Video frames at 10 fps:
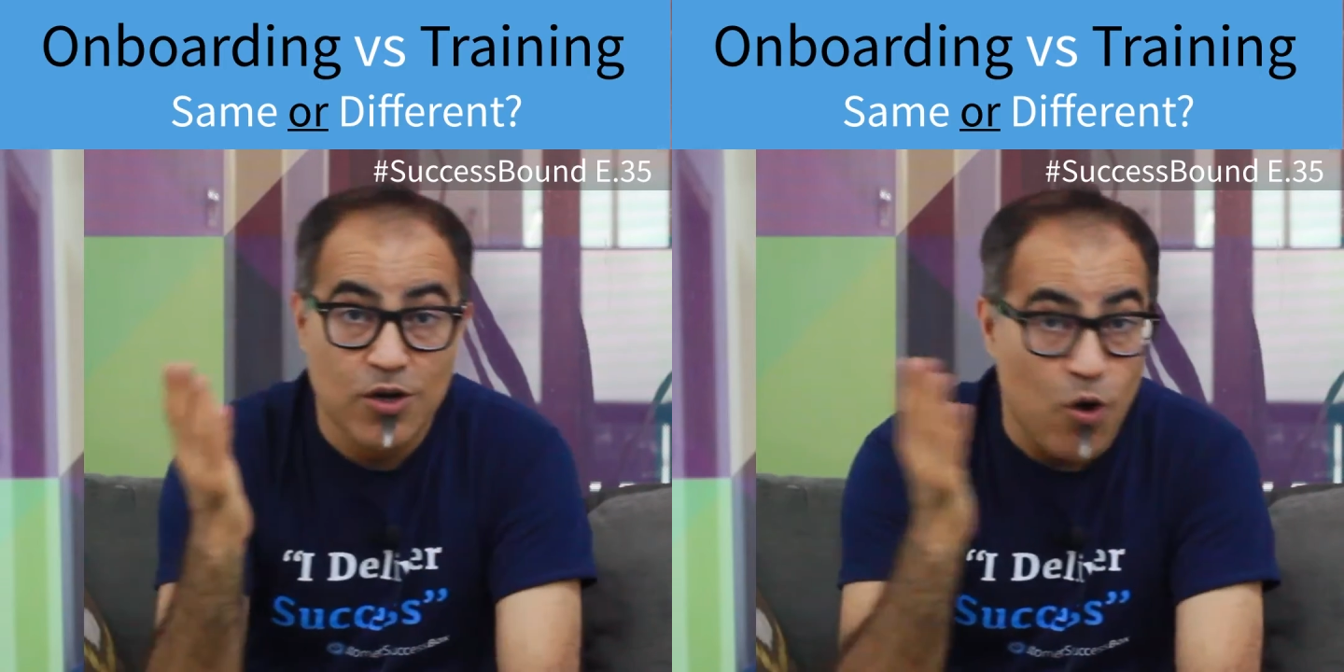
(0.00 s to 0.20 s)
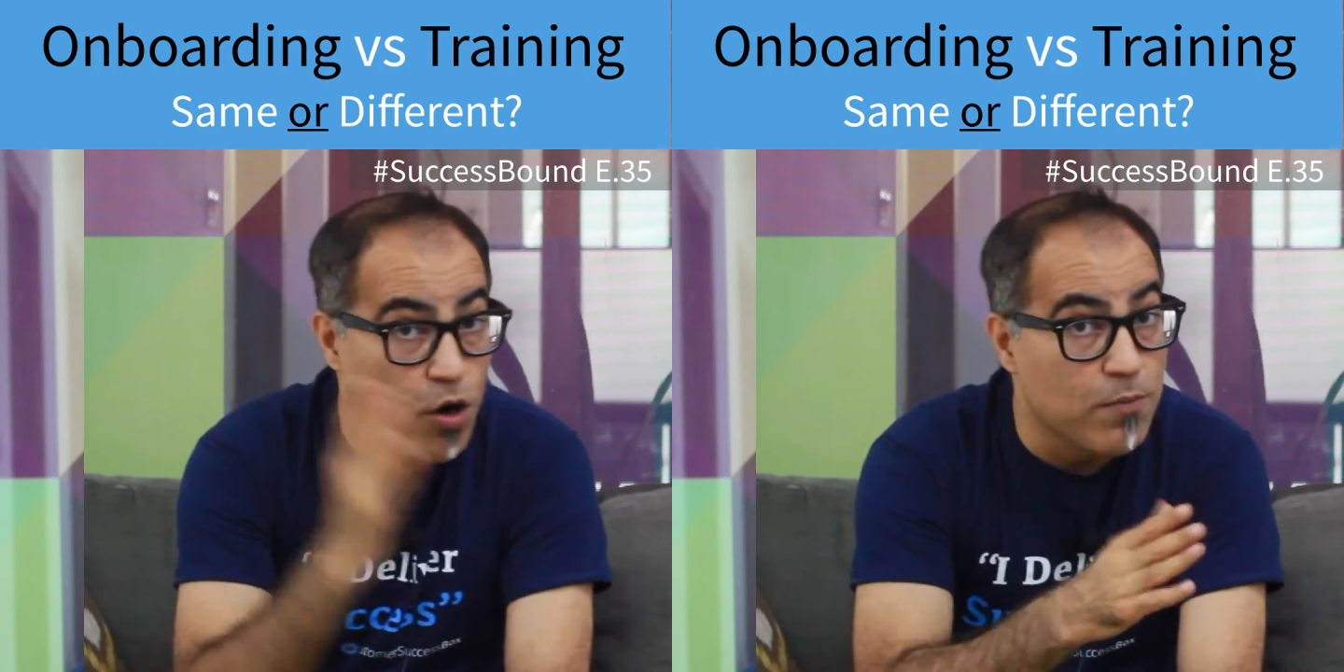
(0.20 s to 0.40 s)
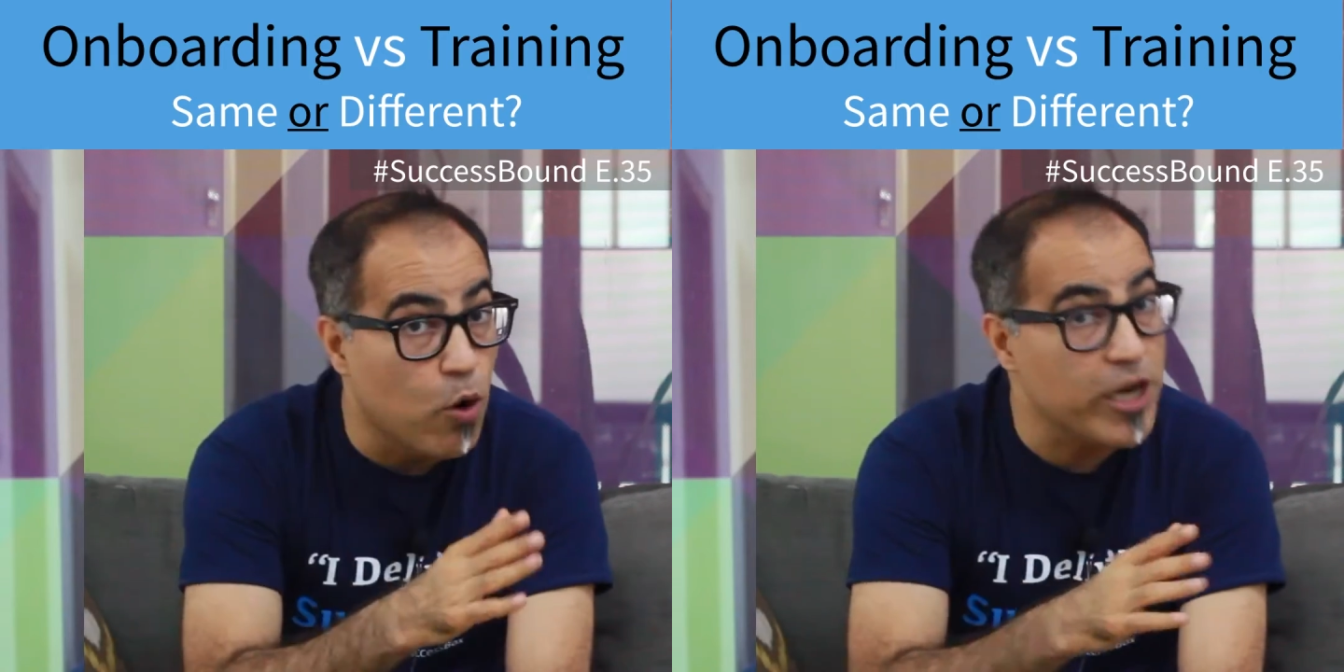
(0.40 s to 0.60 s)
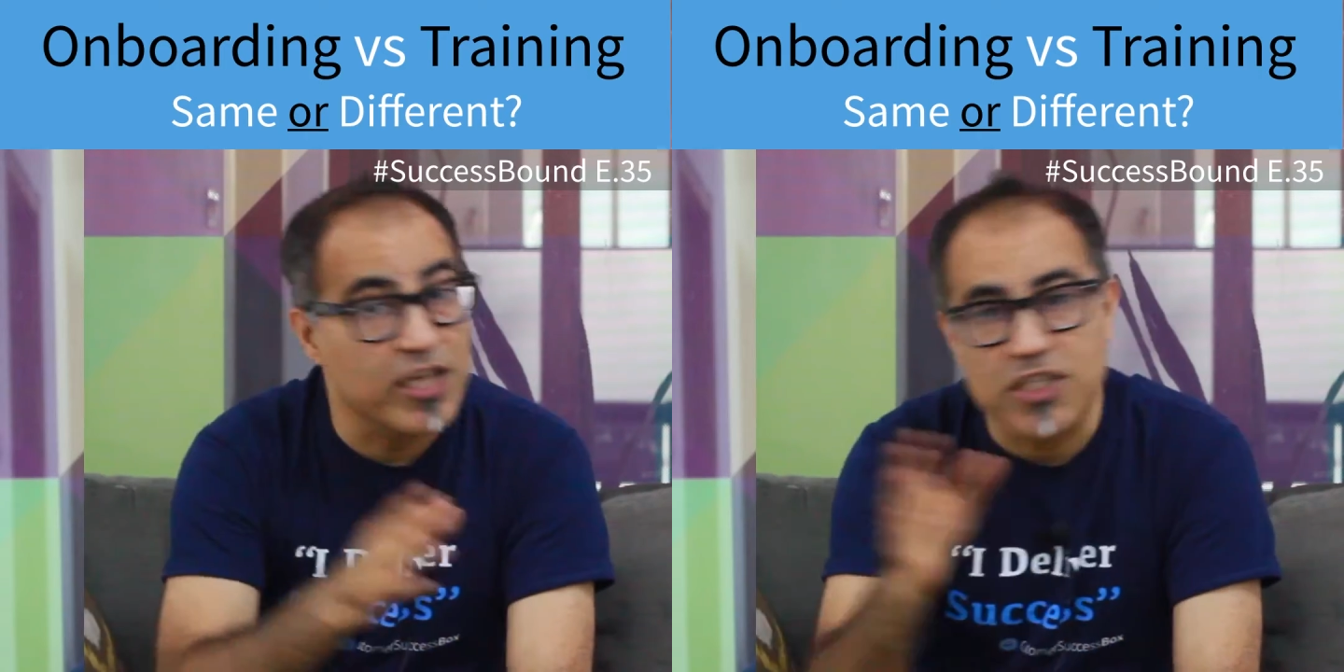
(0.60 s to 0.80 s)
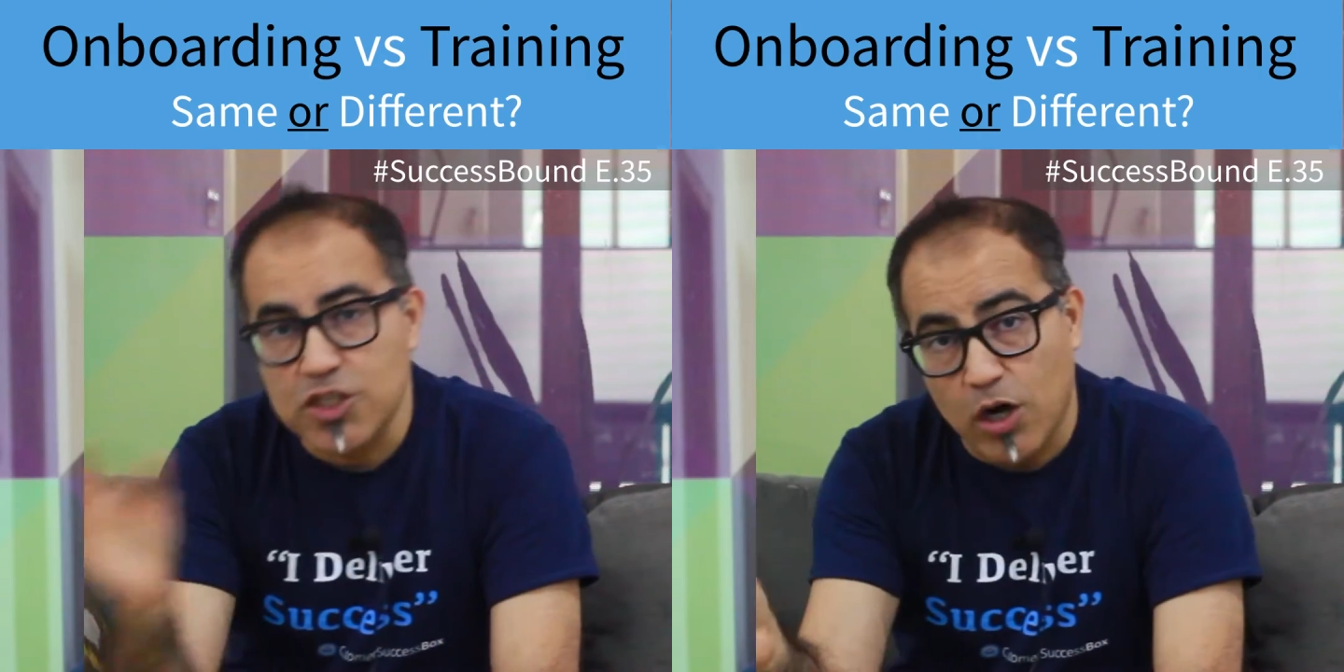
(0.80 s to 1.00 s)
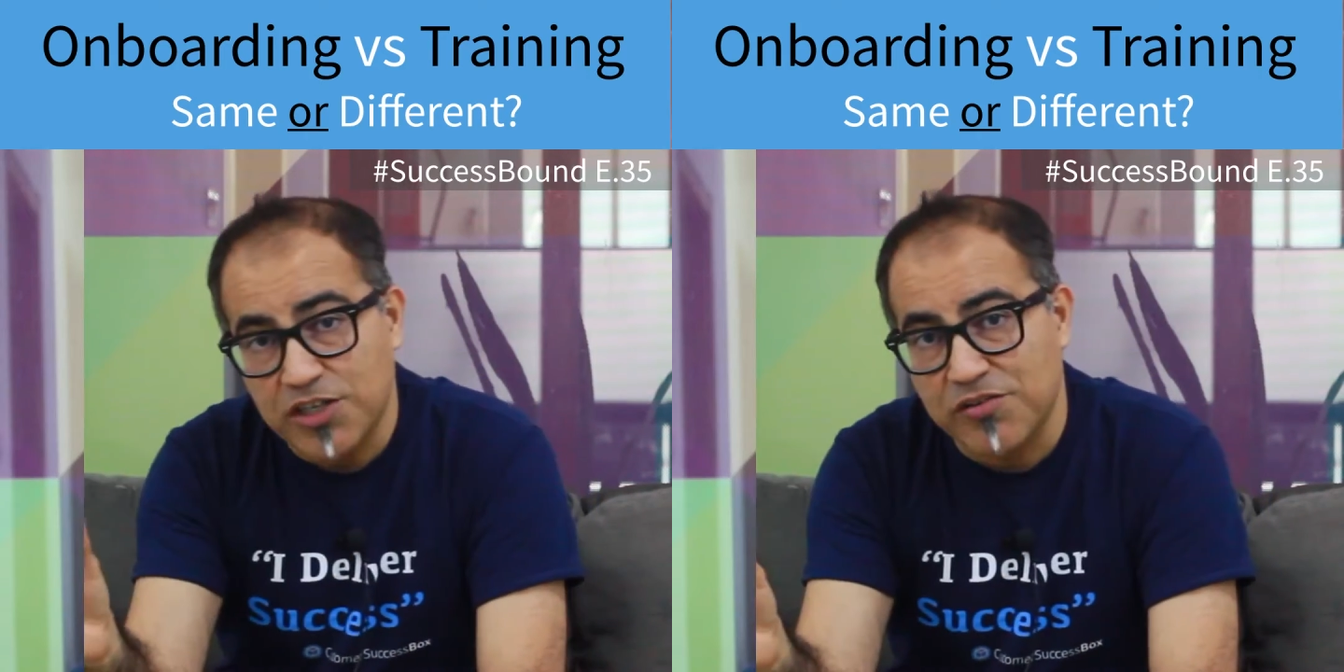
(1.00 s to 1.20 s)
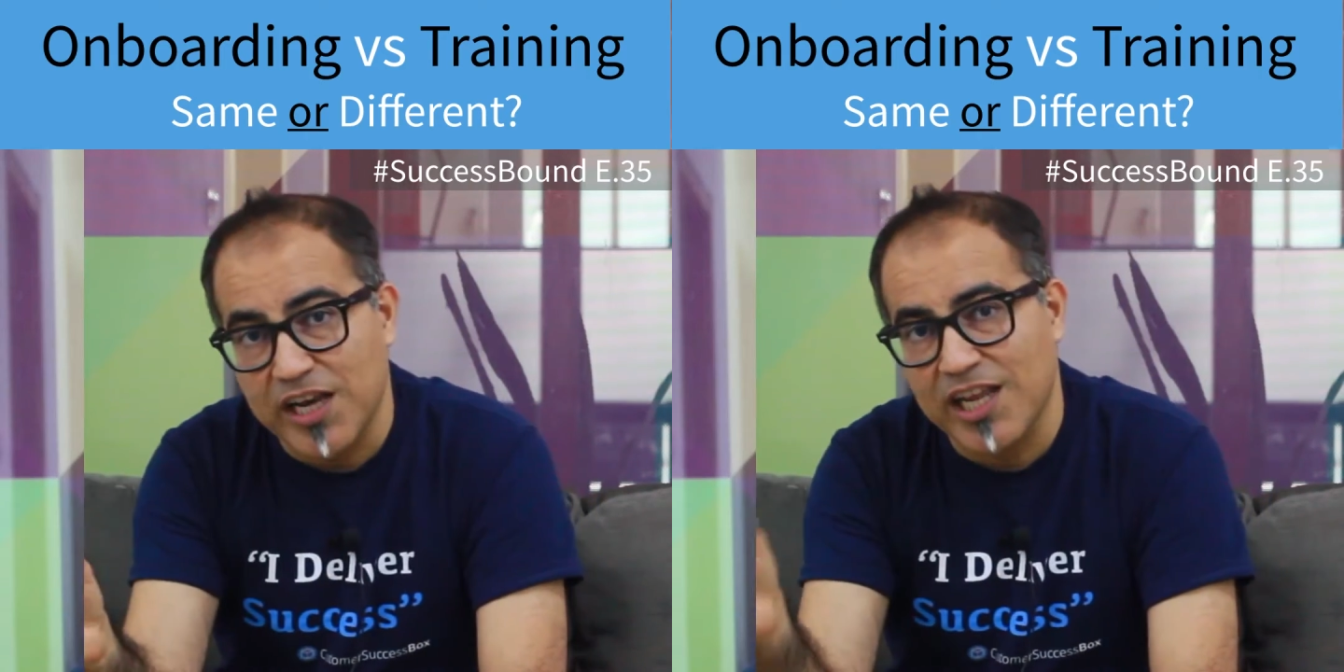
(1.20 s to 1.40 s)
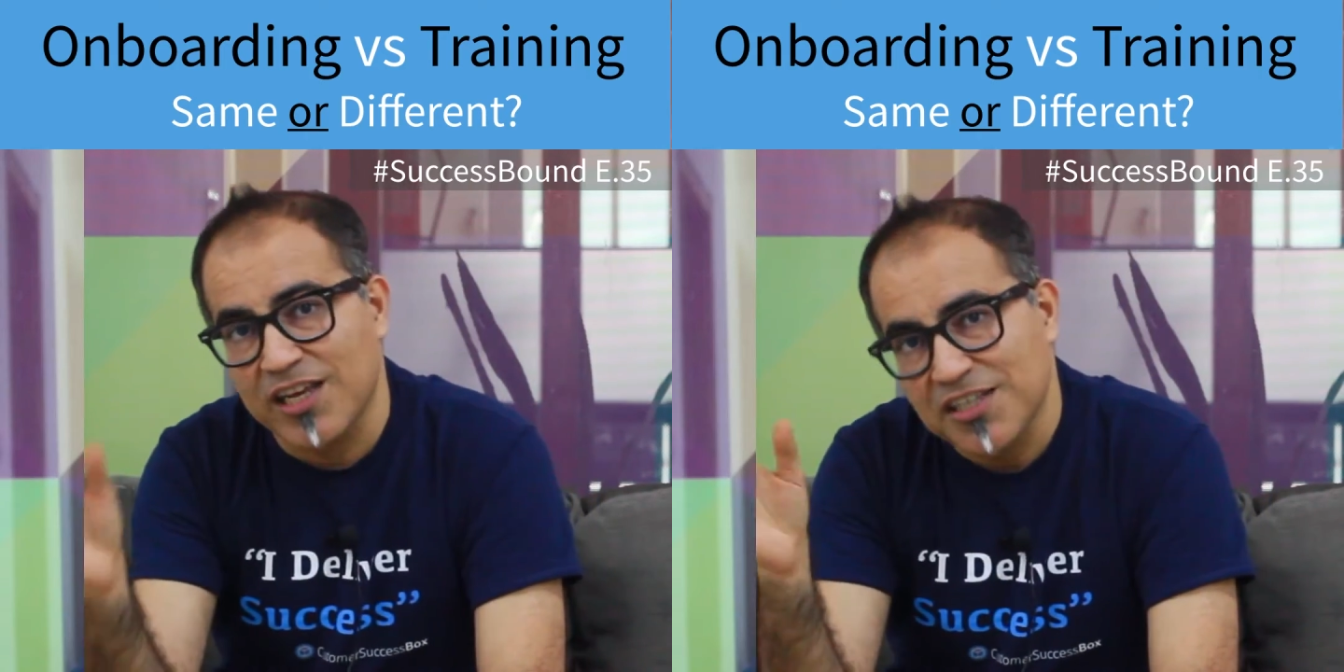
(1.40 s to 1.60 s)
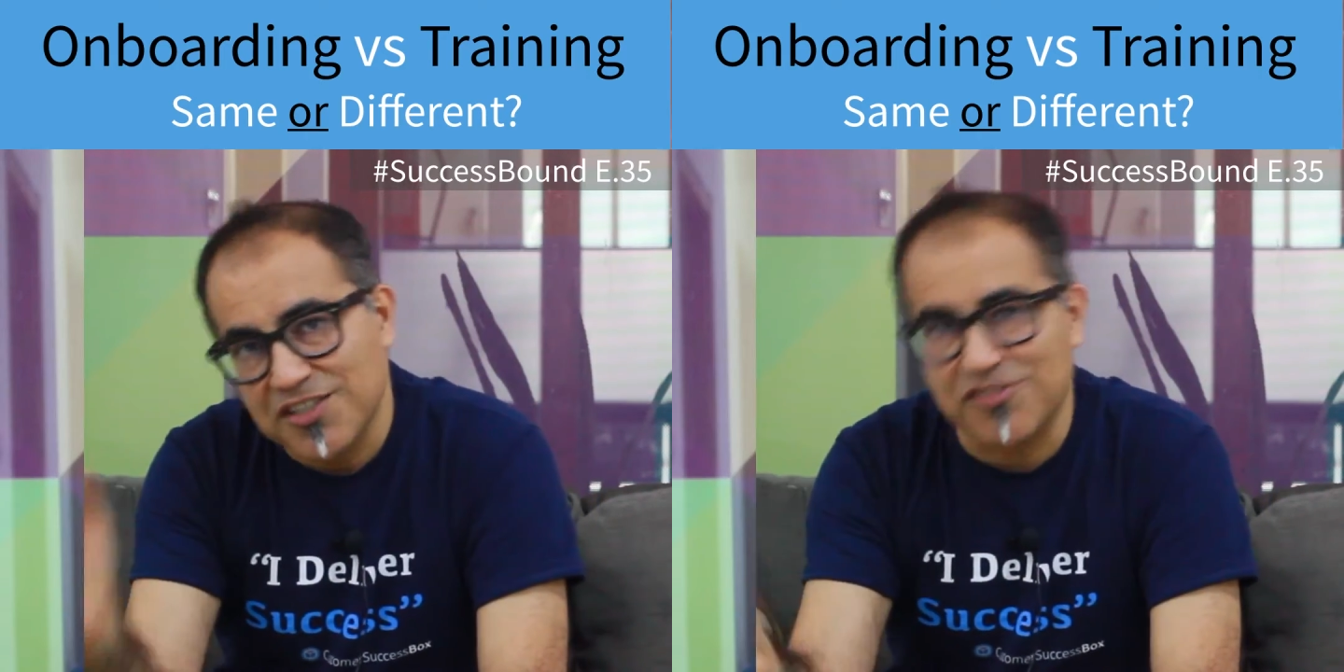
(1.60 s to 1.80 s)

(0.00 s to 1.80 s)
Onboarding is not training,